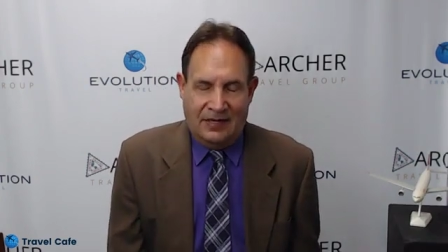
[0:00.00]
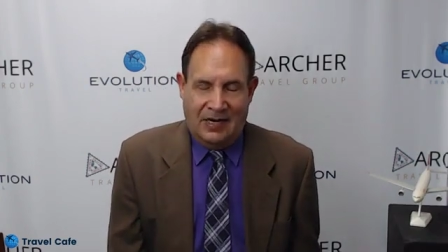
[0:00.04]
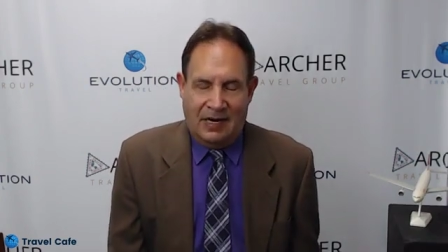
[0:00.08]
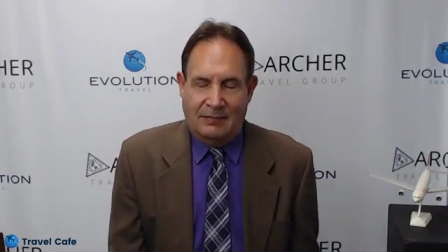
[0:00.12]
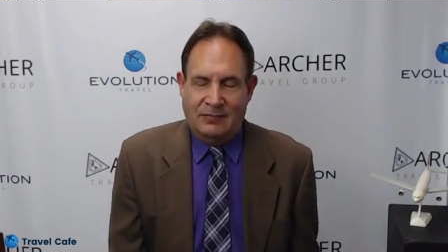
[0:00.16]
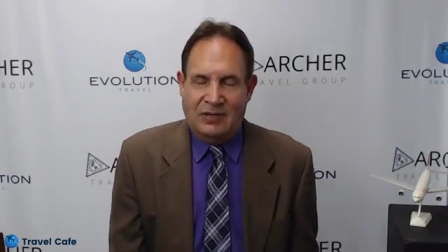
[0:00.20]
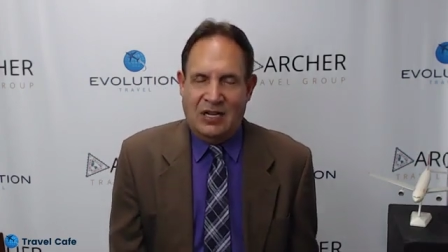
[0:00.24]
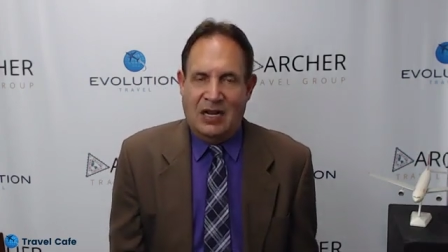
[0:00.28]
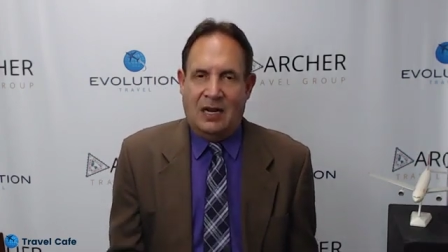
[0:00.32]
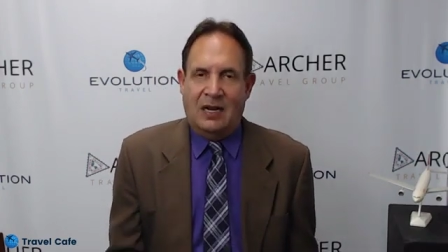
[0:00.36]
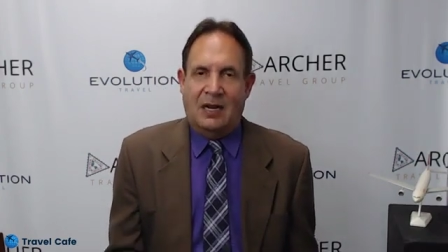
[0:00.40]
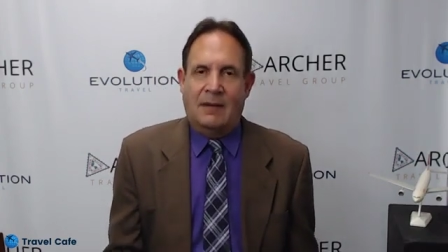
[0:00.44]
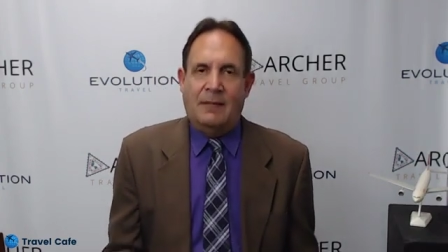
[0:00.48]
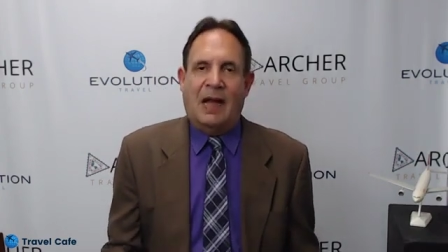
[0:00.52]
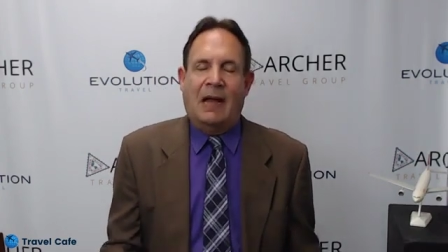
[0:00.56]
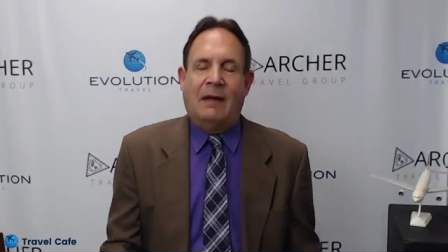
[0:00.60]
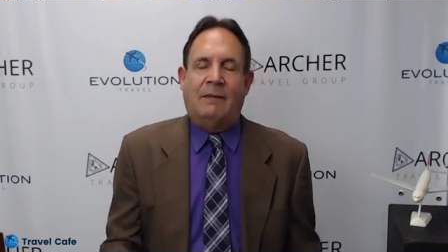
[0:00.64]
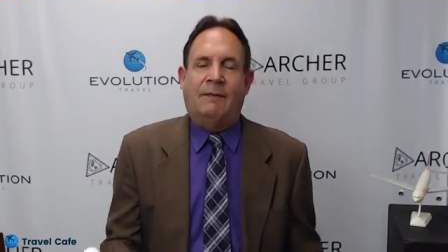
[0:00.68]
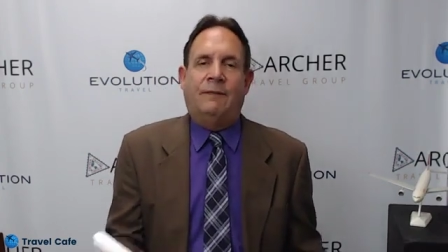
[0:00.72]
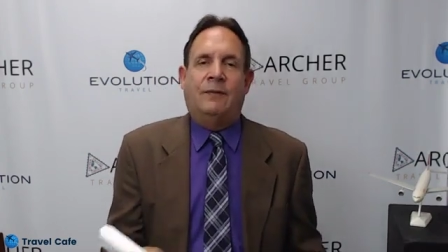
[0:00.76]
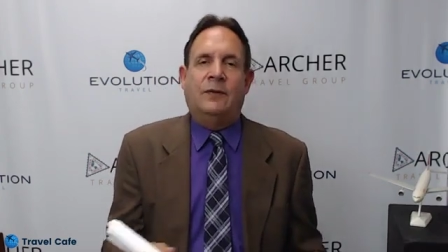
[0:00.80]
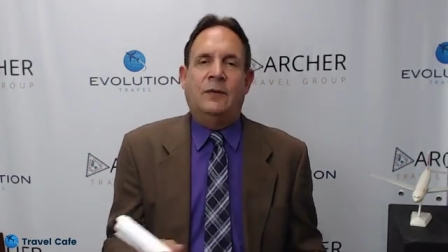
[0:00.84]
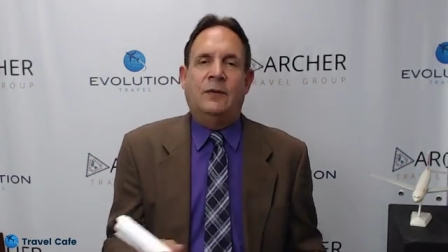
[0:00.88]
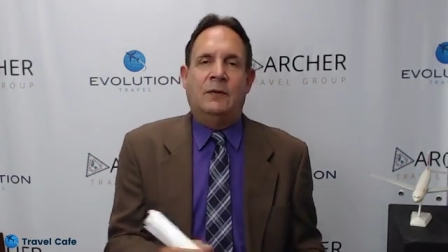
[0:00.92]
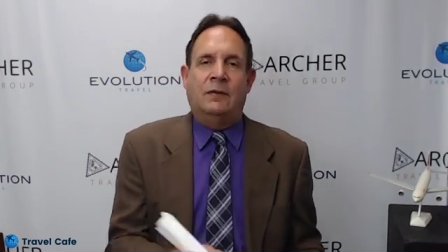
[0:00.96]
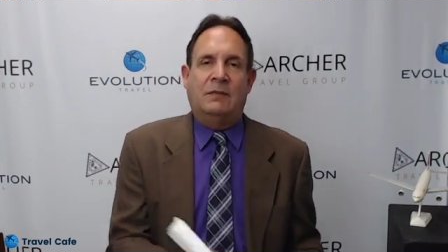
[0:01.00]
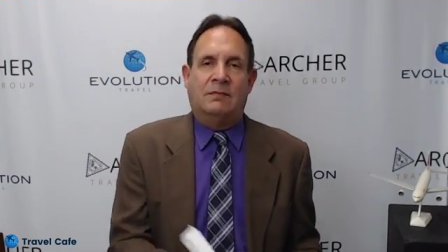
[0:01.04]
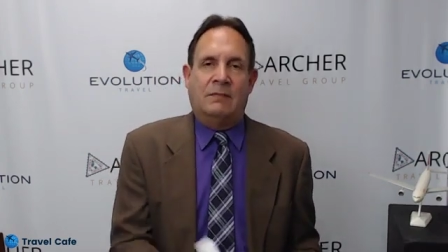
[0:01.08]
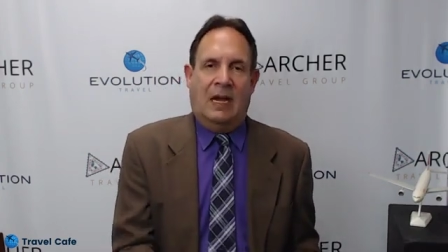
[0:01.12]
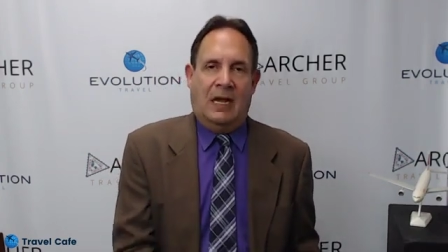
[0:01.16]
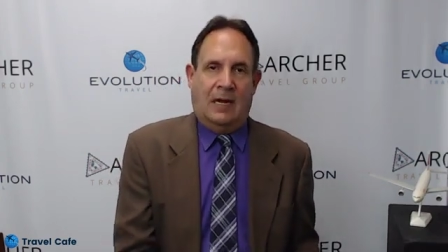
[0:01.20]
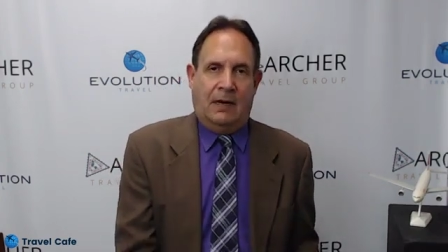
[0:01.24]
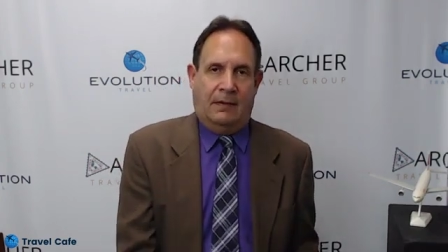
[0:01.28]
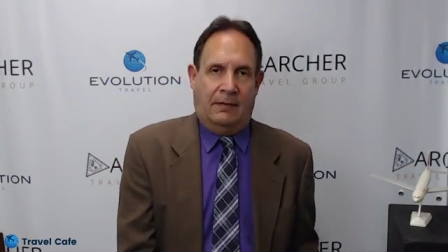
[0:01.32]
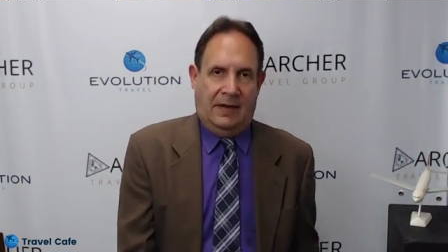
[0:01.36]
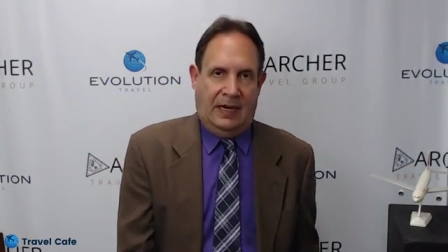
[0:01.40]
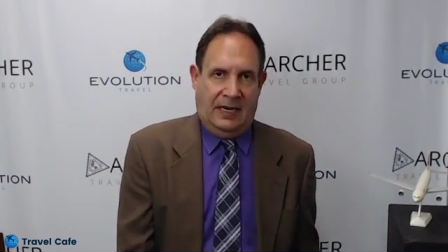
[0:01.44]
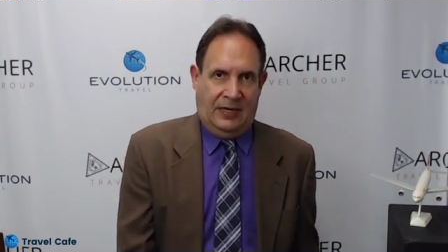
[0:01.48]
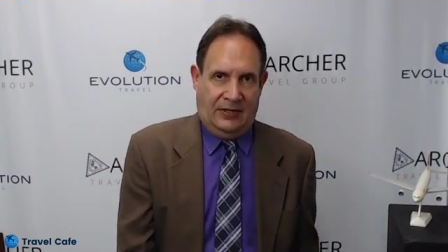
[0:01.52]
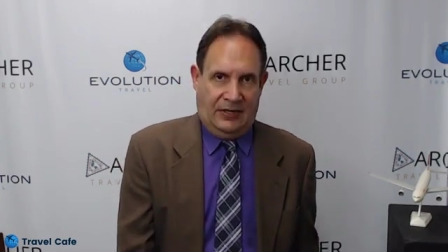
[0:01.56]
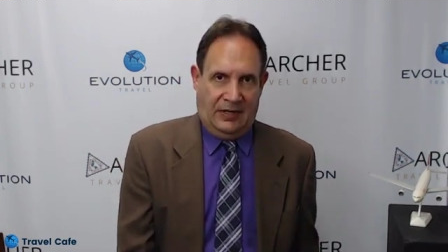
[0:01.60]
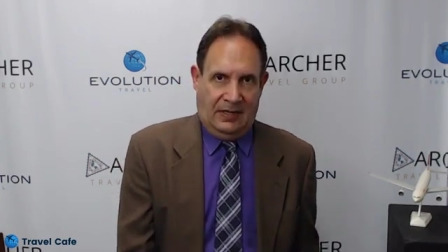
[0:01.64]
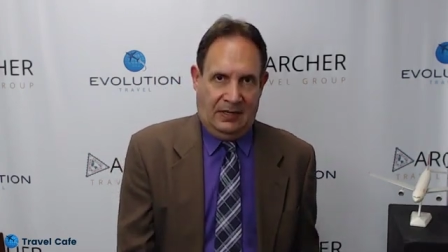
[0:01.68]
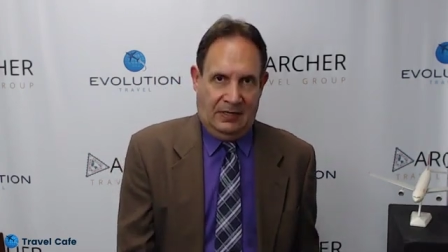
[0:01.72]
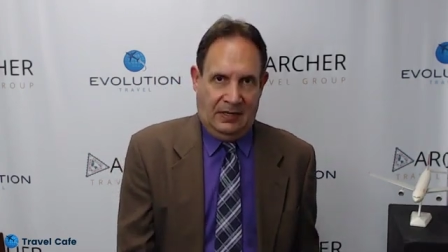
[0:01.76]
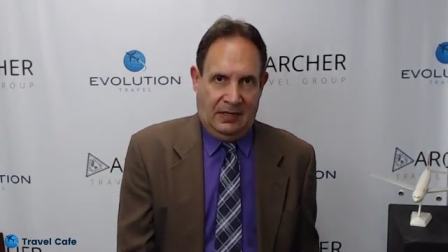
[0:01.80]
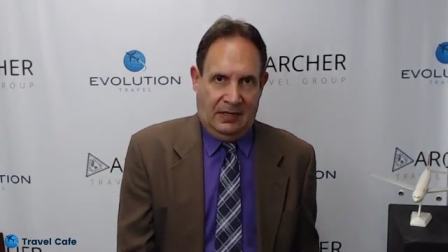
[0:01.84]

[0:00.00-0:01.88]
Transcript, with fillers: I'm talking about food moderation.